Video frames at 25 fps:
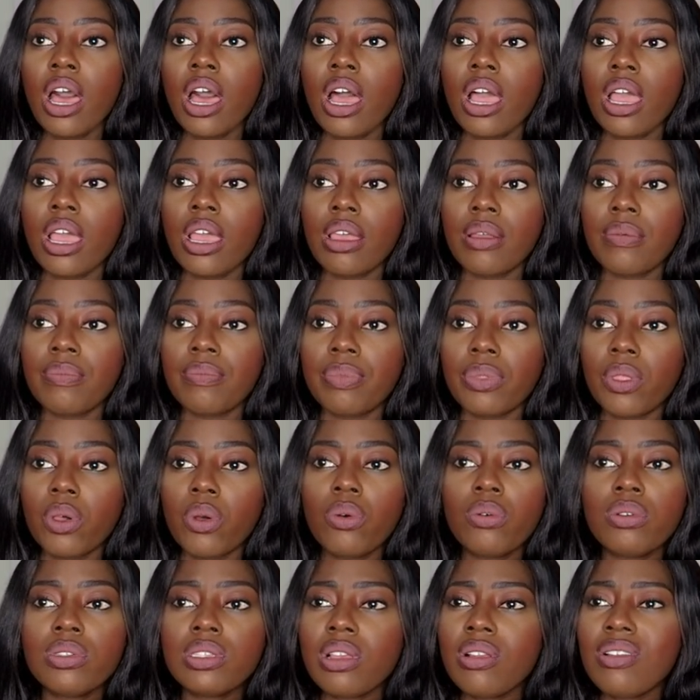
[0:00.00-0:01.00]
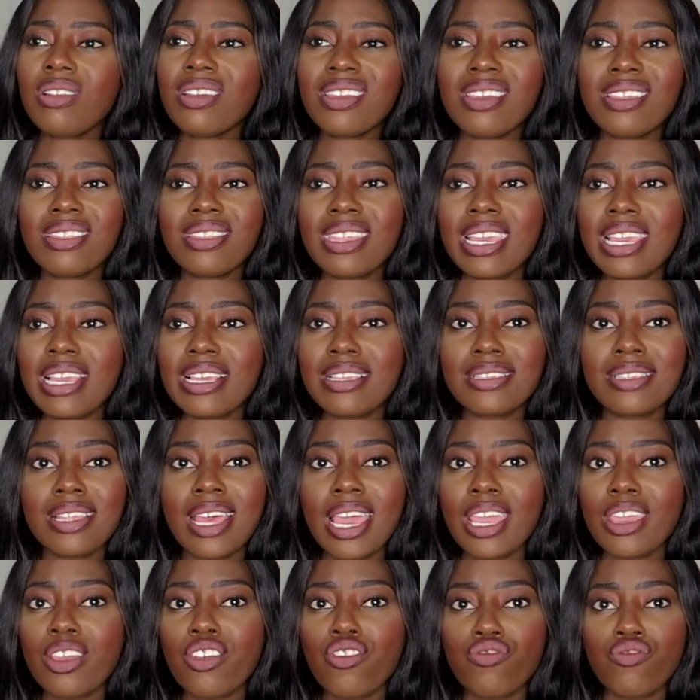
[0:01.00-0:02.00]
Also look at things
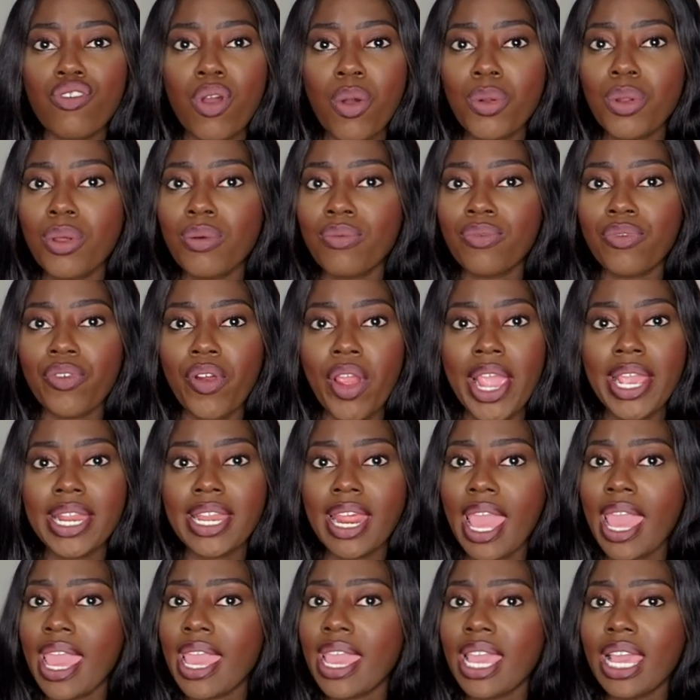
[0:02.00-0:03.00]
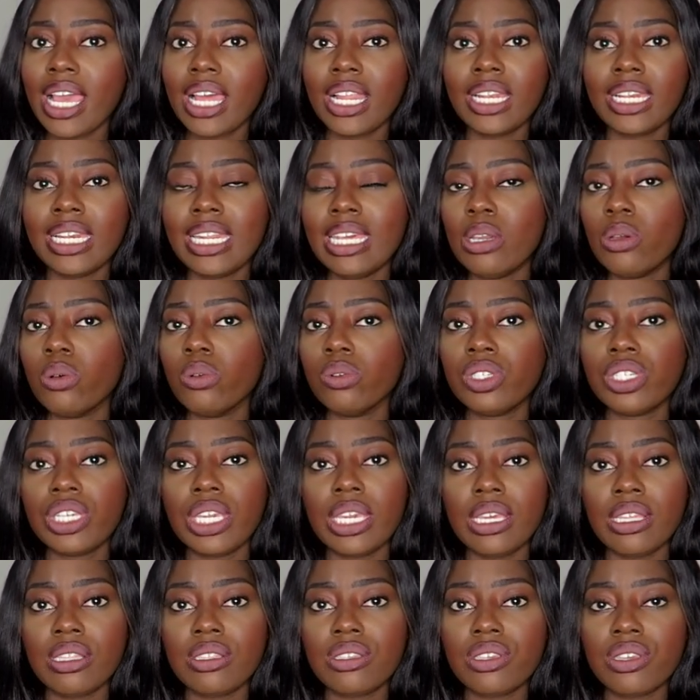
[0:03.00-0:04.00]
like Roll on Friday, Legal
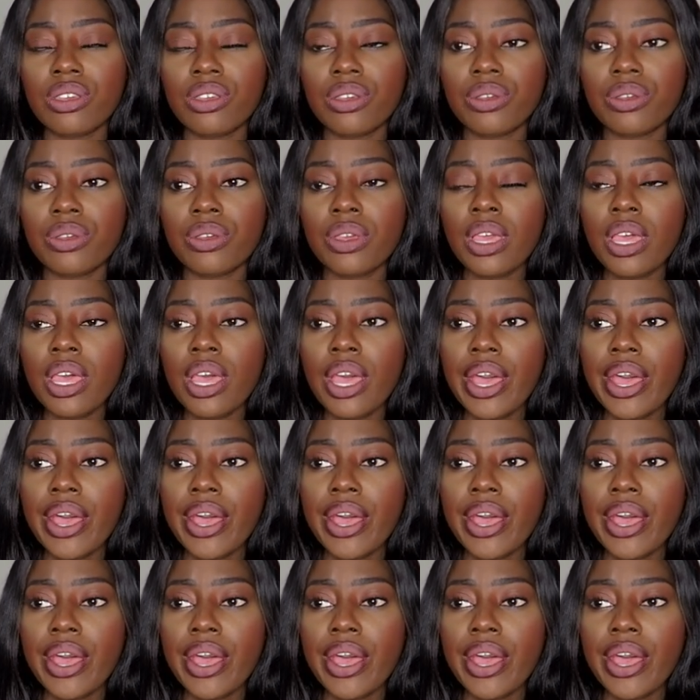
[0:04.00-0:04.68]
Cheat too,